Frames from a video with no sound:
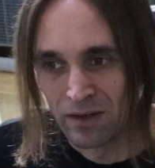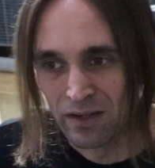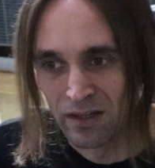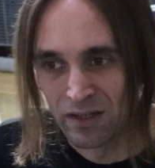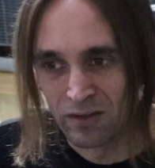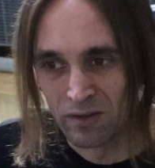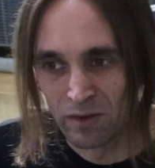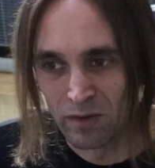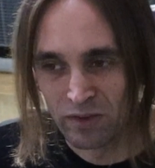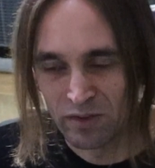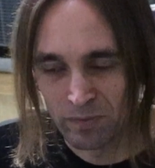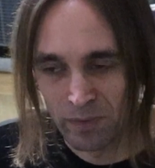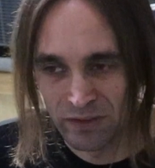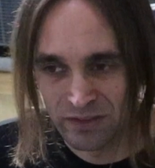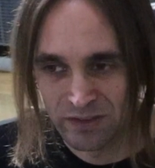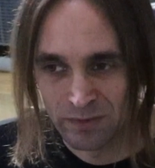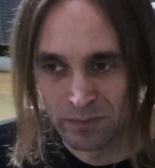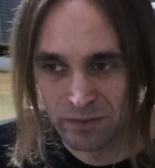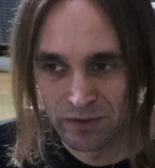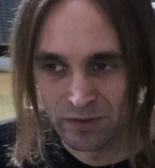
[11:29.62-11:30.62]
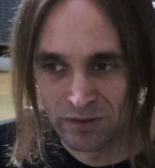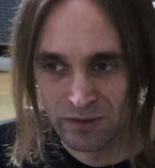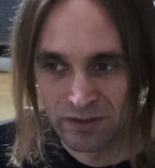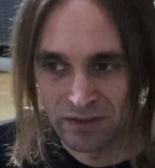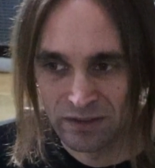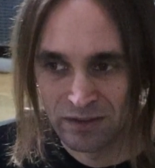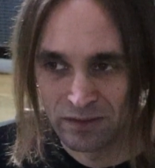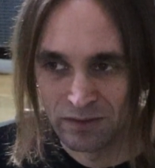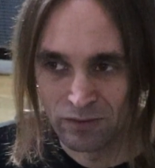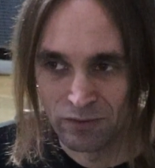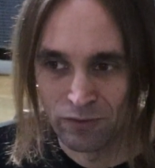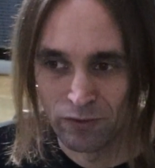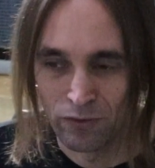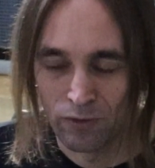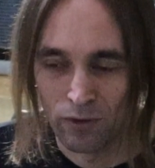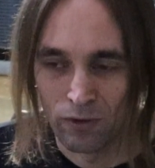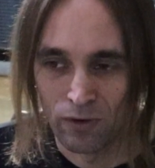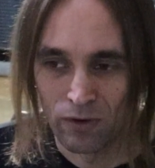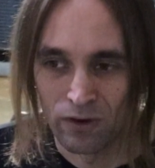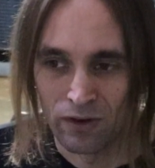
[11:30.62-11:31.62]
responsible
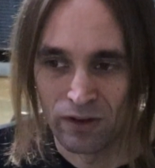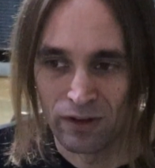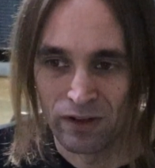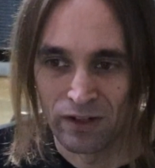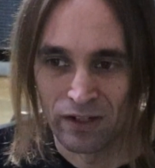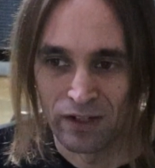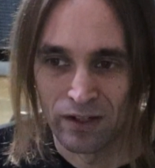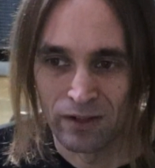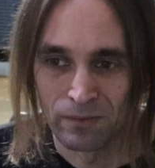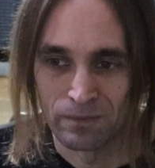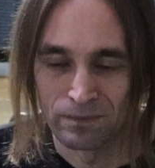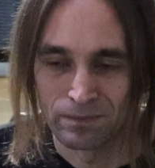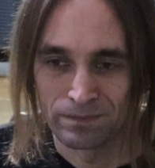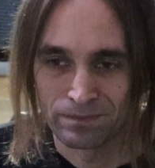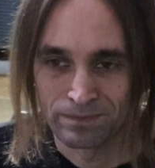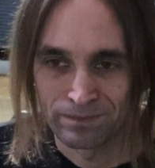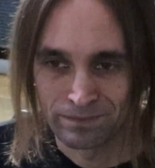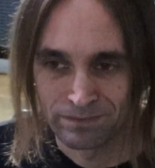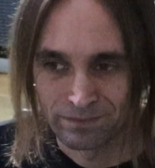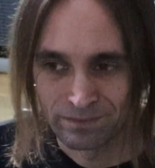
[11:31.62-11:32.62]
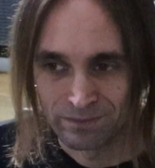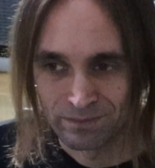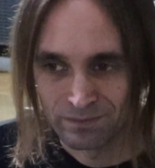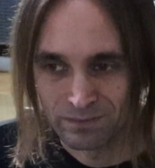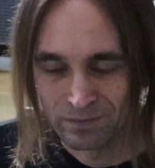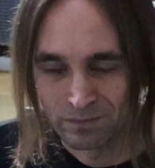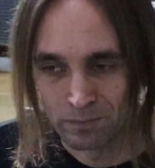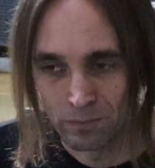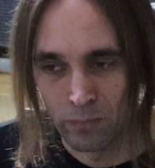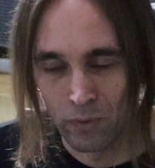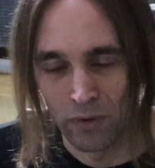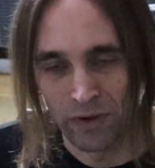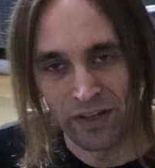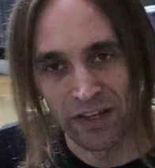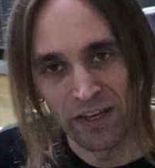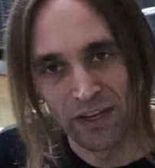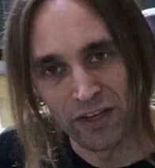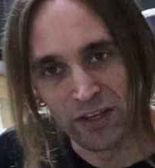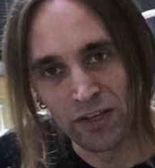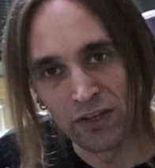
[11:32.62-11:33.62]
for
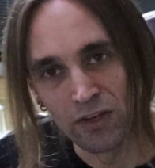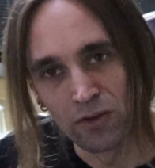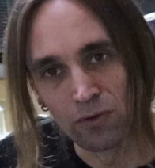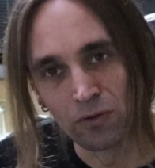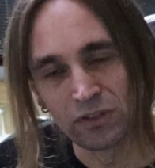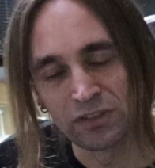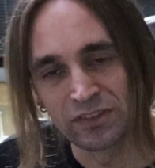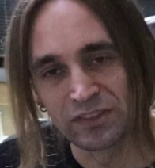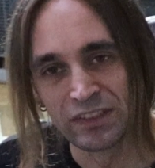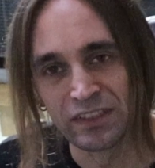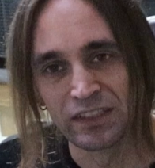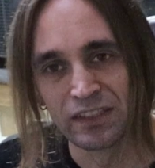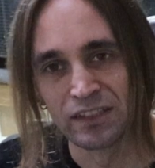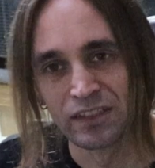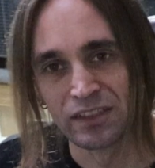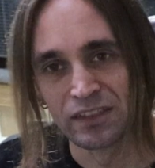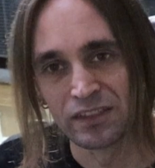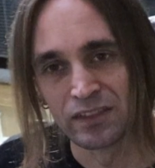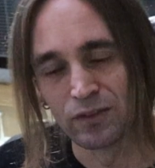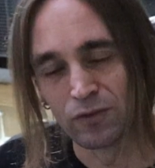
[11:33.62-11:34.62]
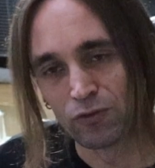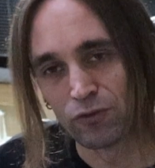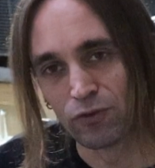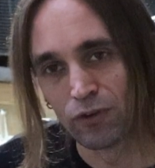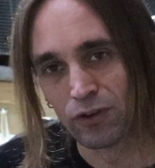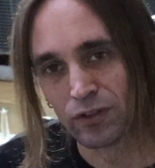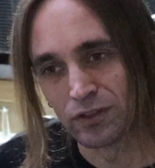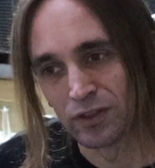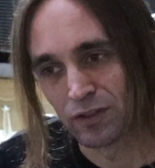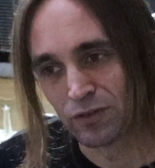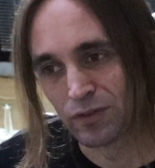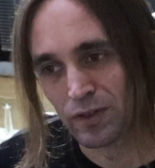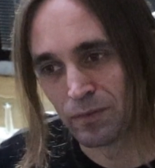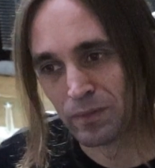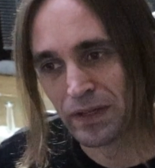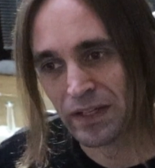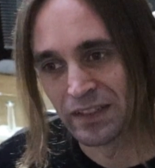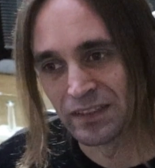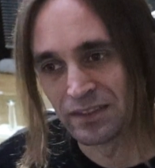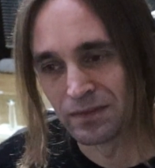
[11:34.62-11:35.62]
bringing your signal in front of a
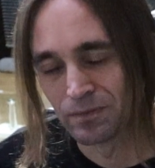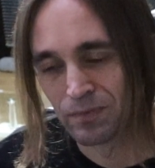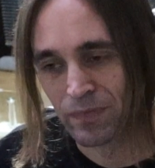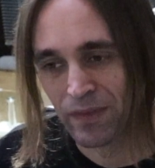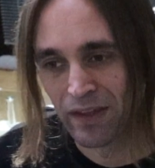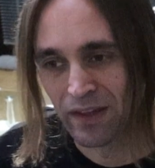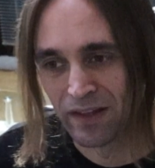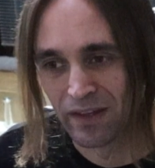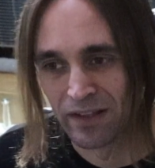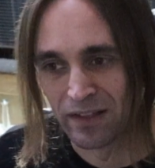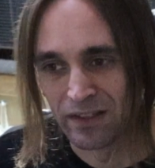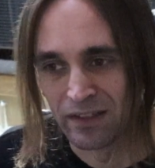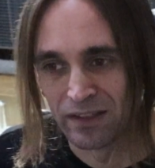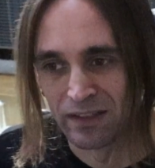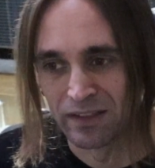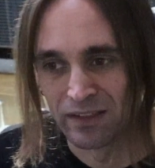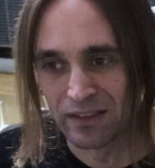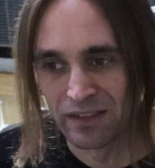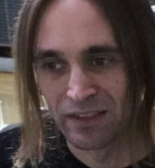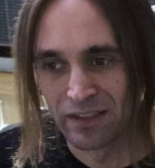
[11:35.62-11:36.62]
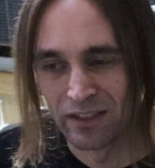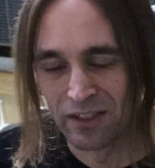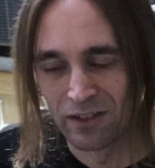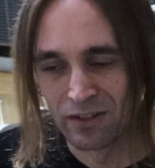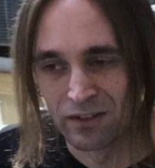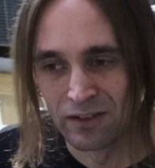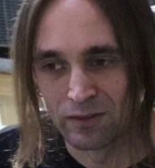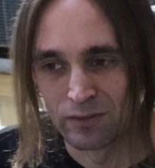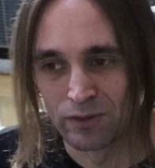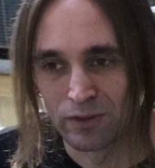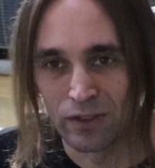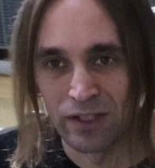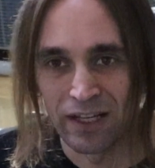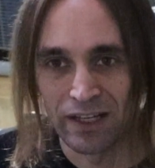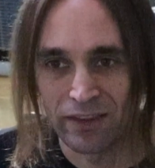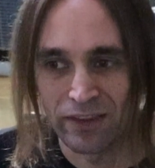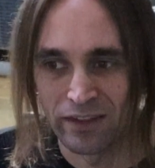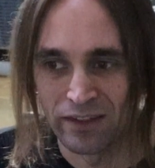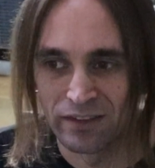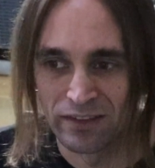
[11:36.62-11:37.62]
mix. And here, if you
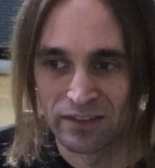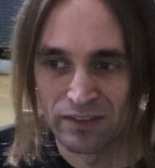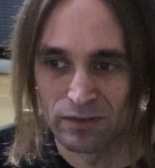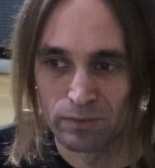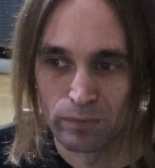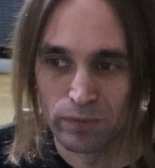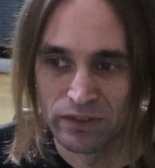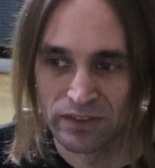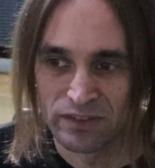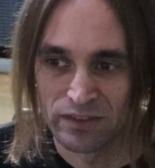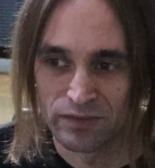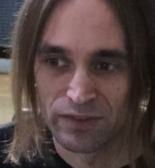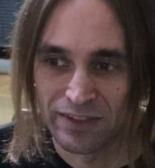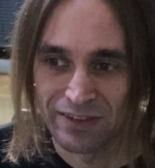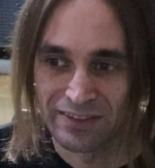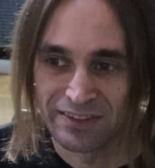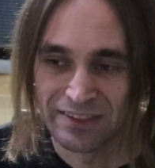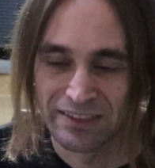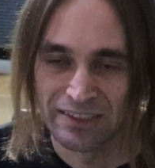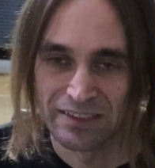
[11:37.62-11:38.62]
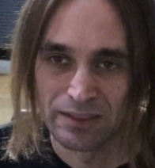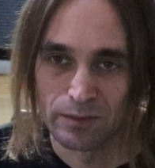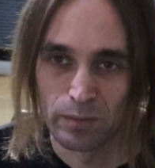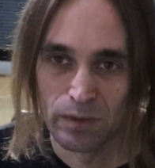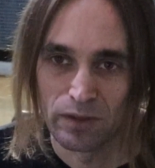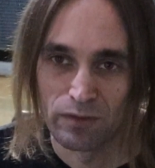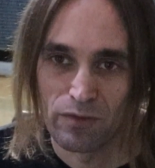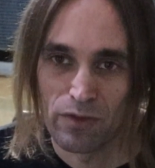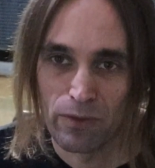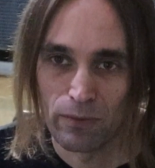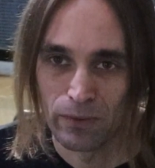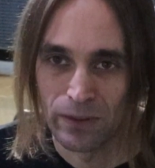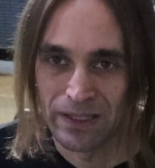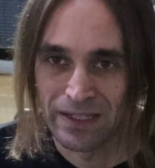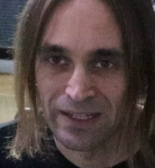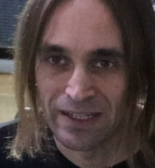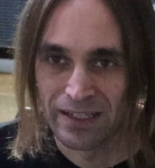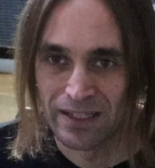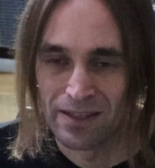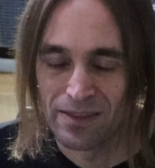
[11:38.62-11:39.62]
cut these presence frequencies above
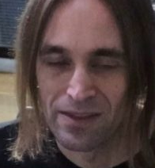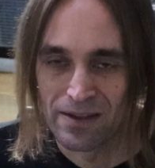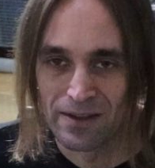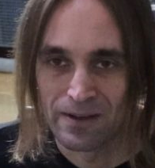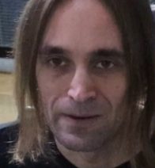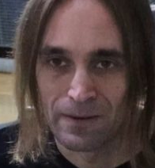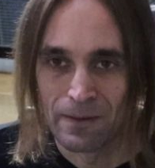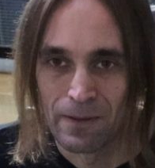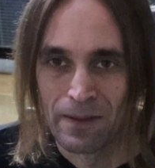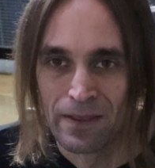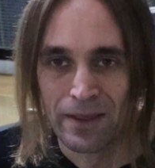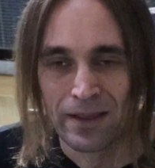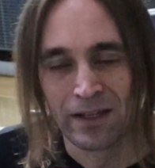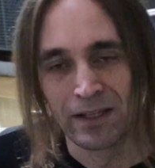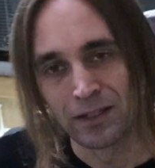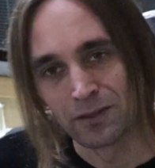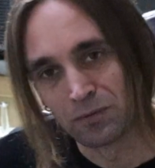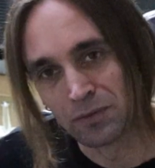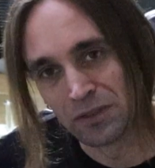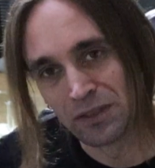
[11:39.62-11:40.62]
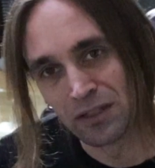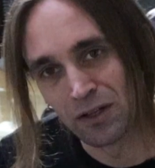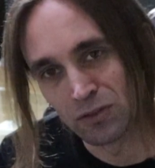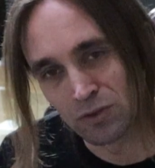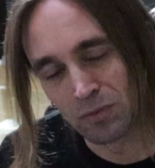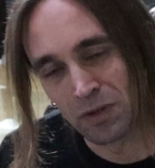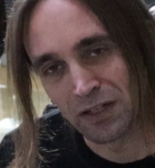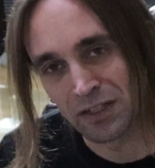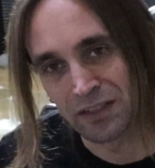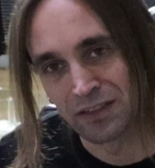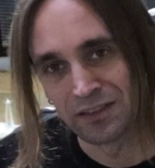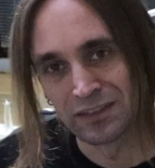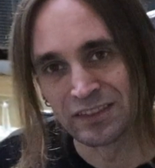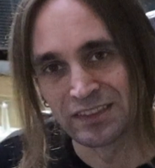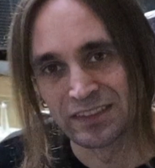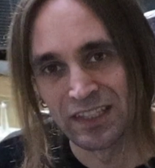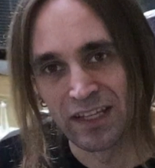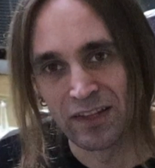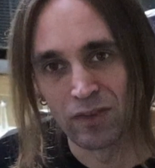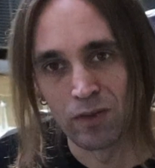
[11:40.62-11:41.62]
3K, then it will automatically
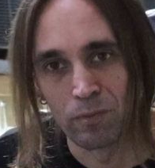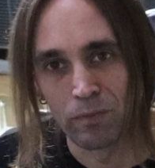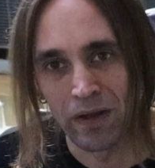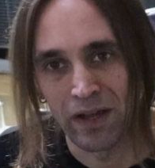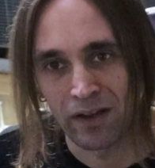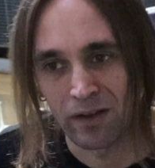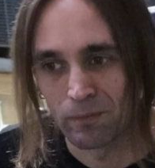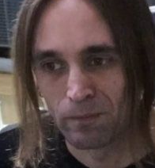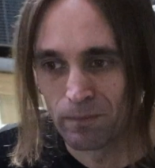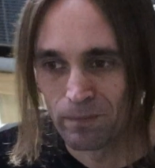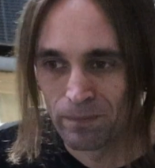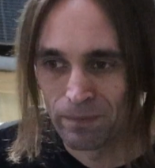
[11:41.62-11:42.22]
stay in the back.